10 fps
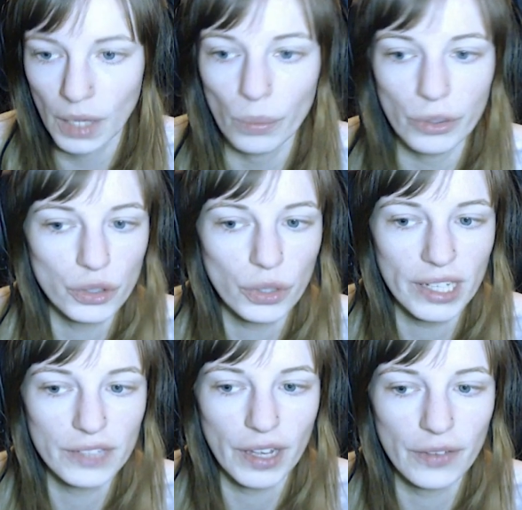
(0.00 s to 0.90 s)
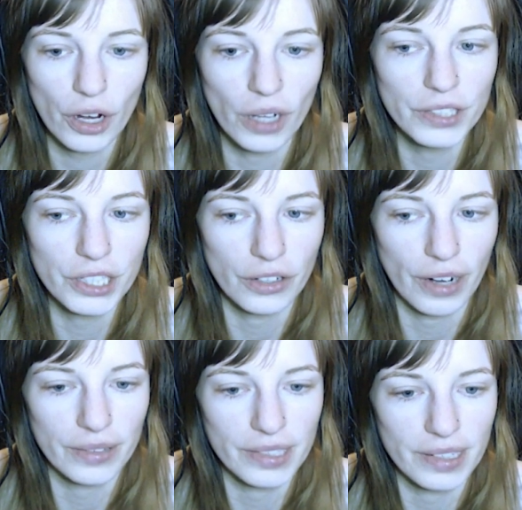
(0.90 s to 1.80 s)
What's your guys' favourite hunting
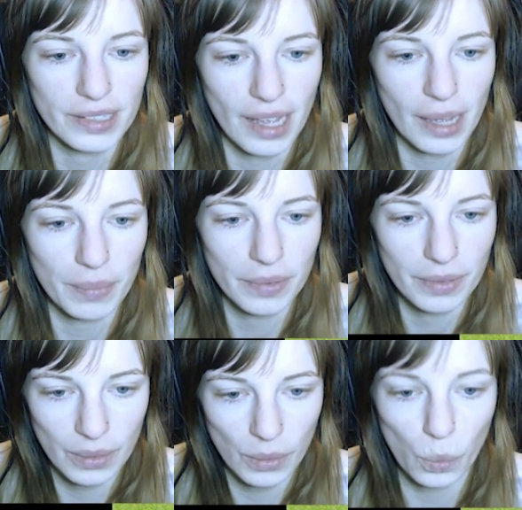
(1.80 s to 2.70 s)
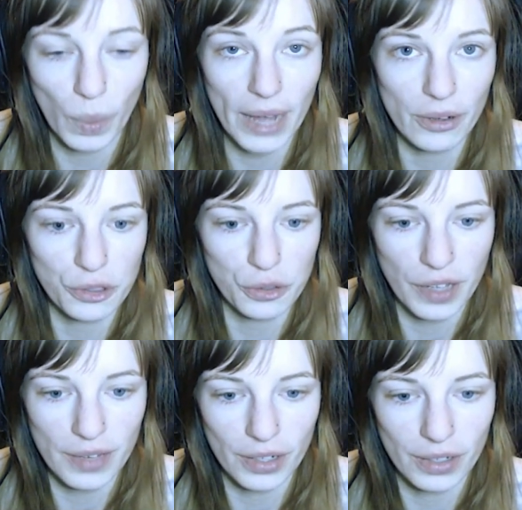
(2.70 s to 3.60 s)
grounds in this game? Or where is your
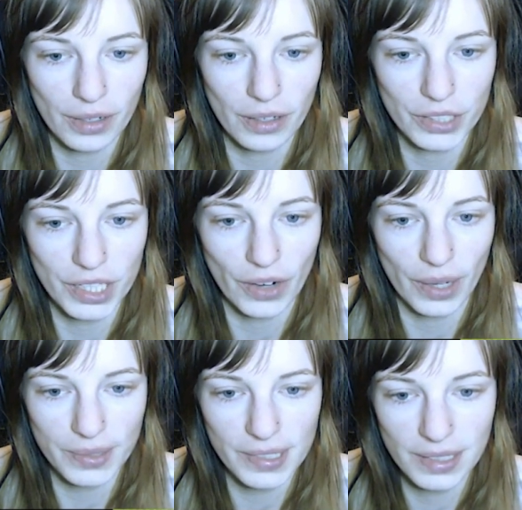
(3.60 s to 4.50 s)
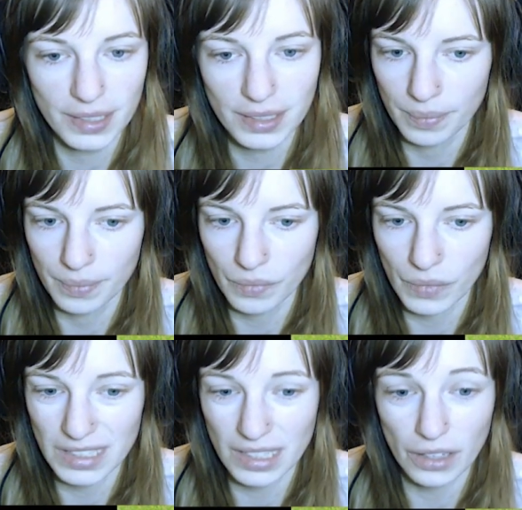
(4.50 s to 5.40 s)
favourite hunting grounds?
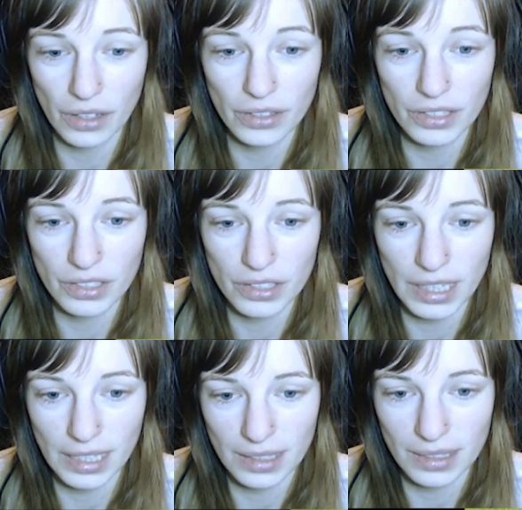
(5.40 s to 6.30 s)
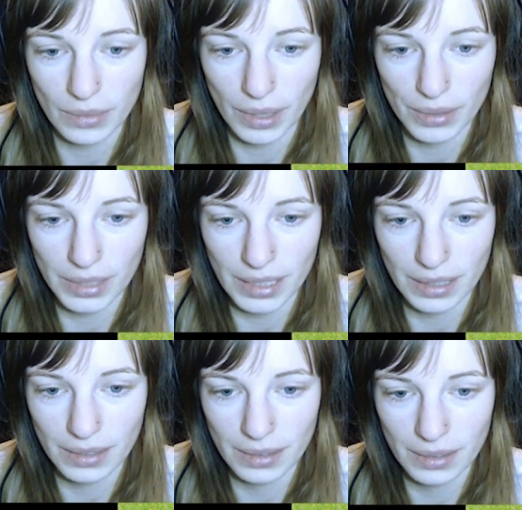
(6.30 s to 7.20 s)
There's a lot of sticks around here.
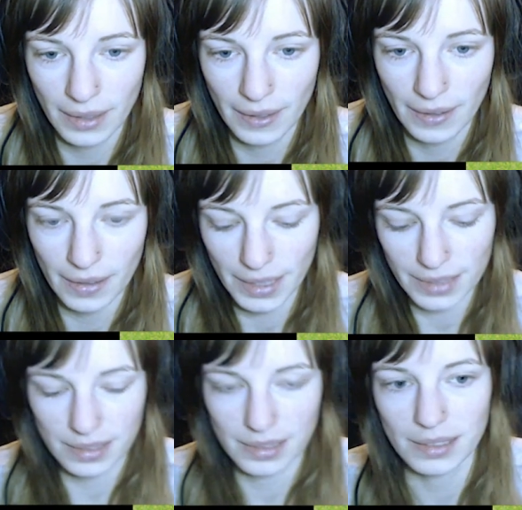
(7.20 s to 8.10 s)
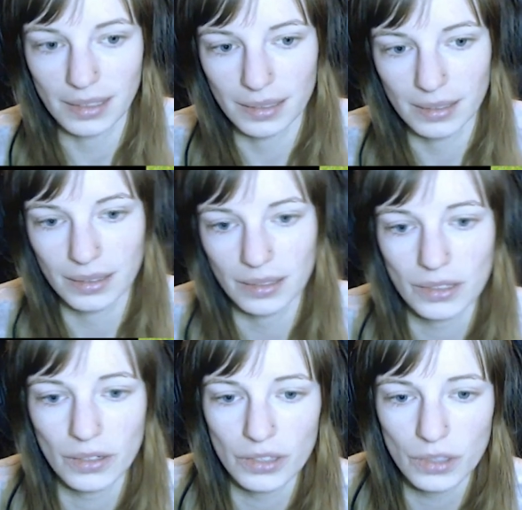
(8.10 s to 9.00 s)
Yes!
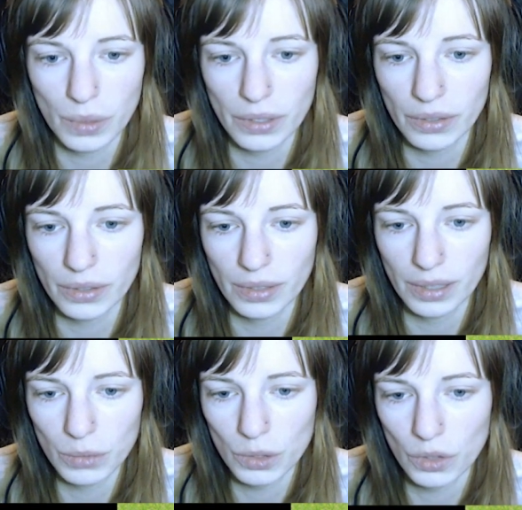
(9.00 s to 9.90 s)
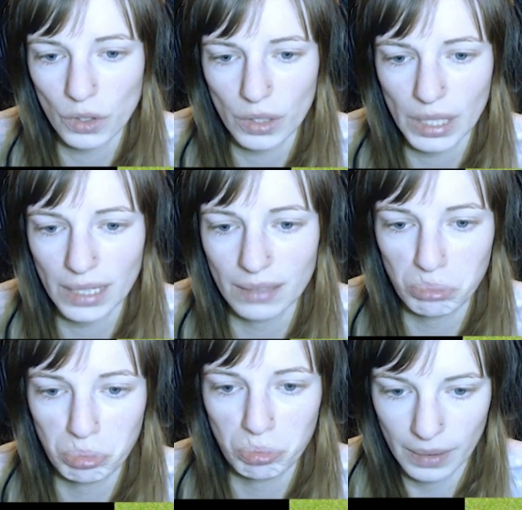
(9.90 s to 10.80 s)
Sorry, squirrel. I'm so sorry.
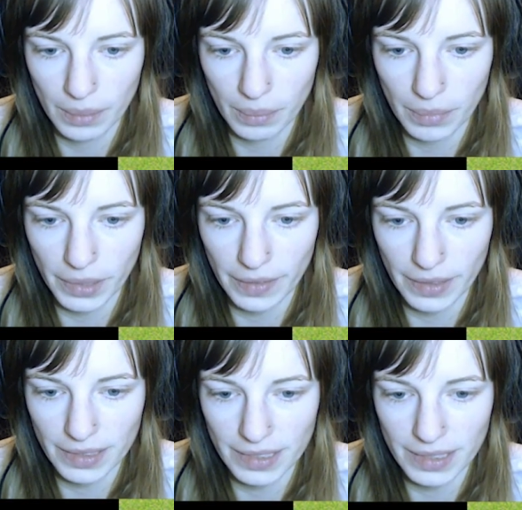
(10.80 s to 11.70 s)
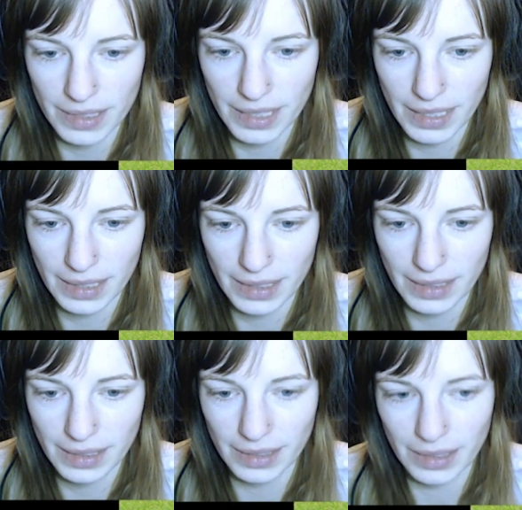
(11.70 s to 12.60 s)
Mind that stick.
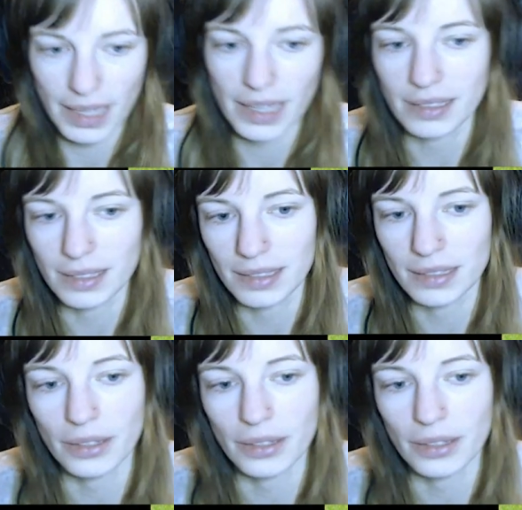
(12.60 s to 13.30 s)
Yes.